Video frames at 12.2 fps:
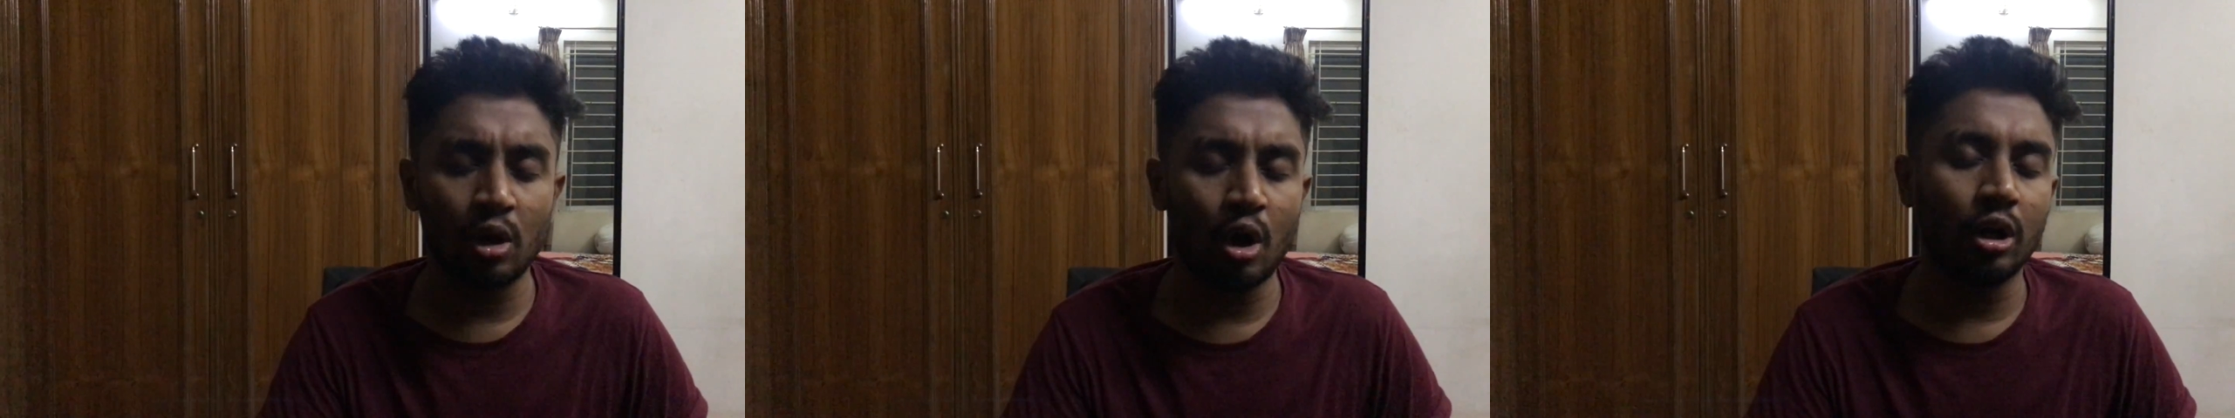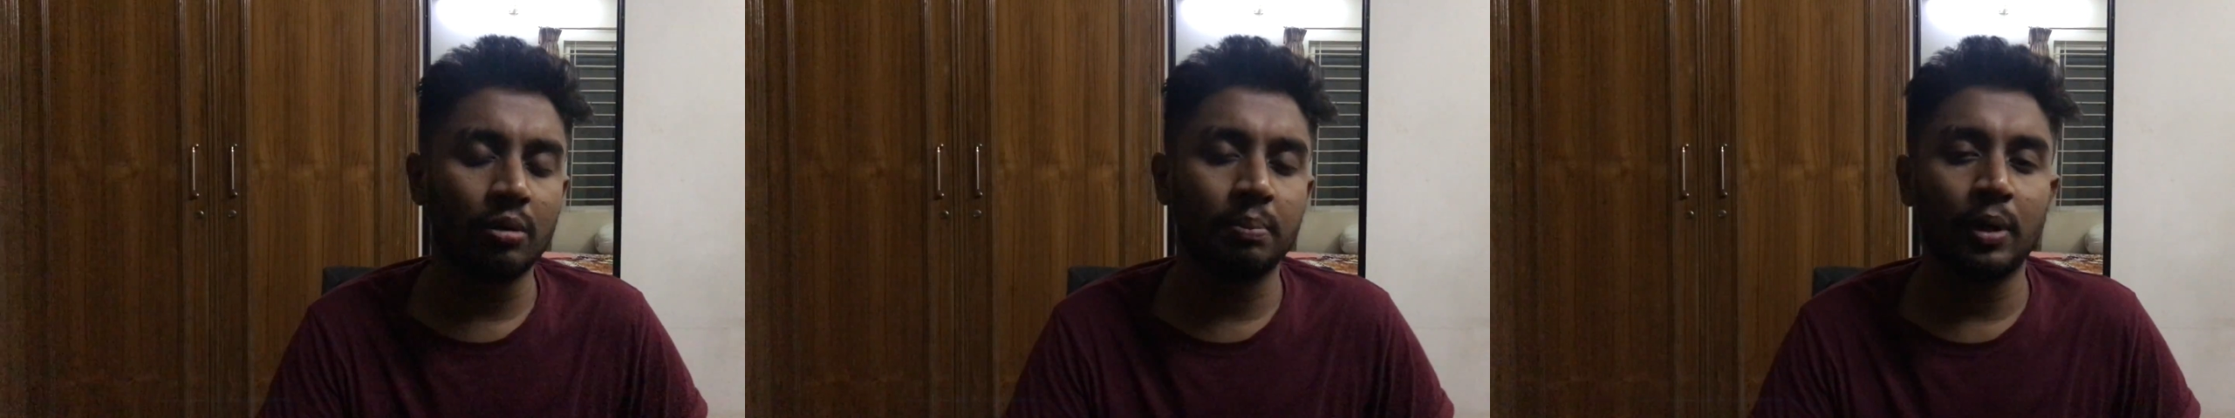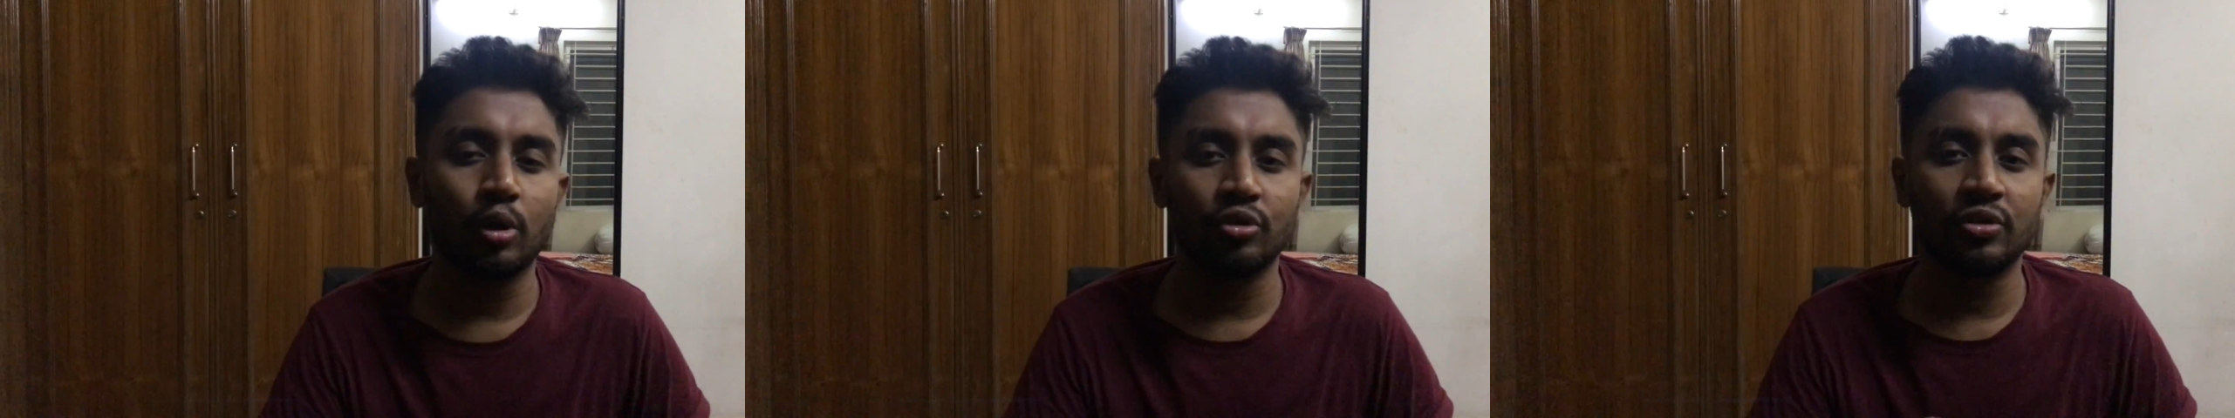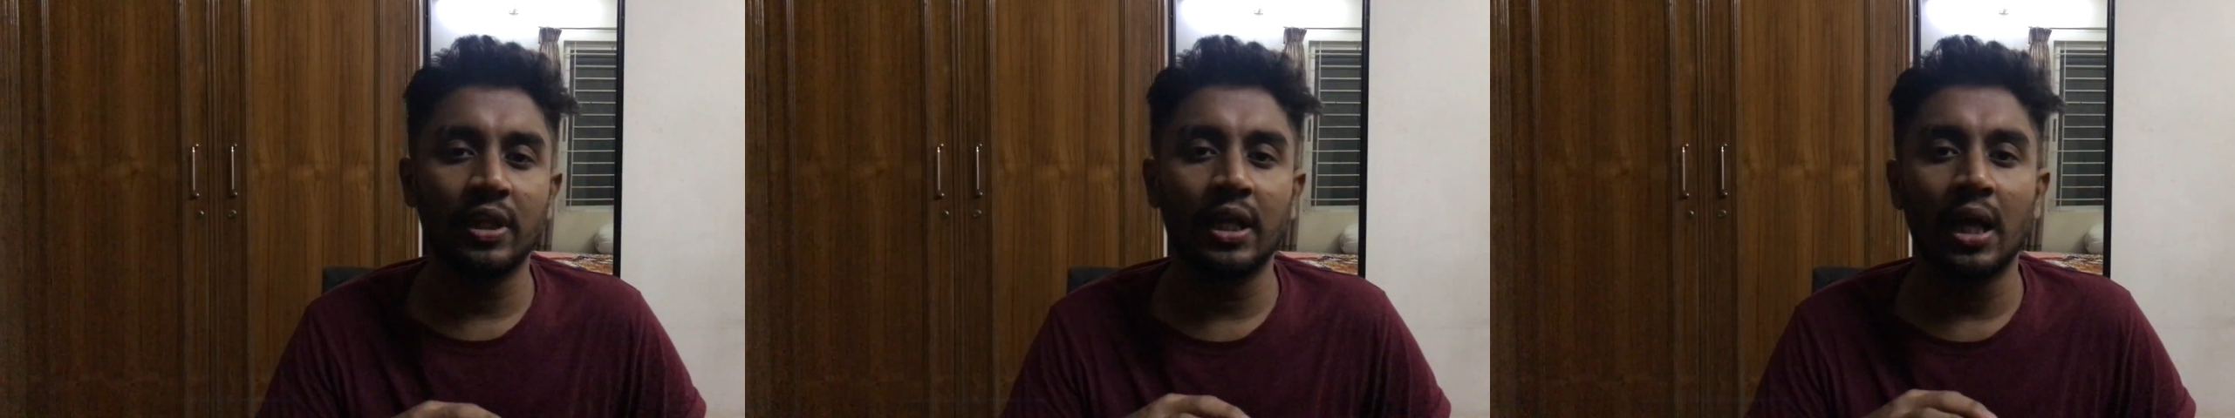lot because
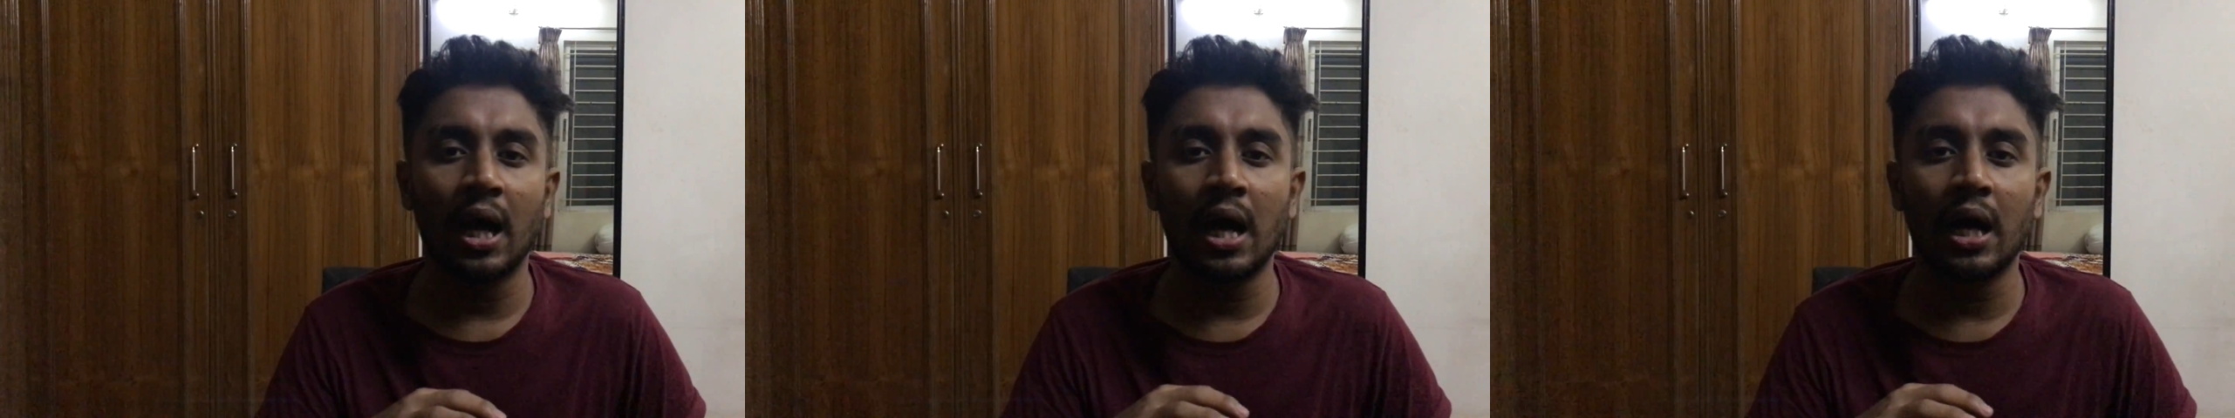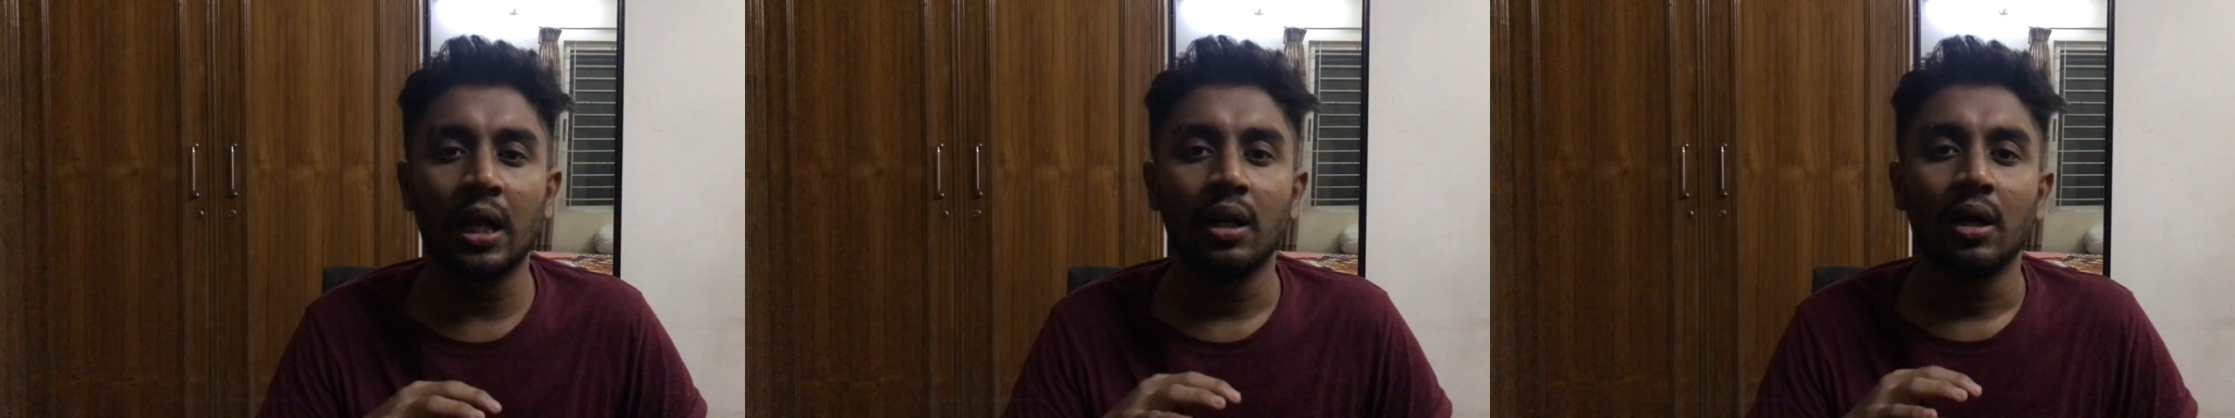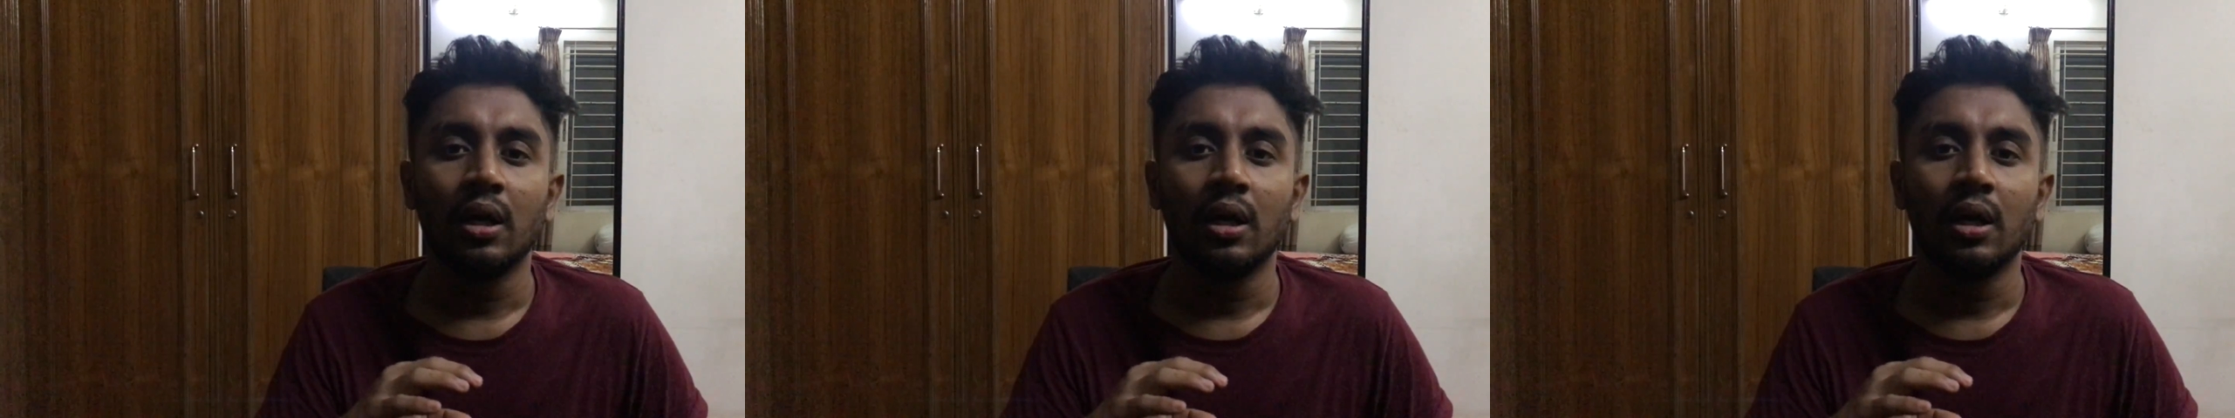they are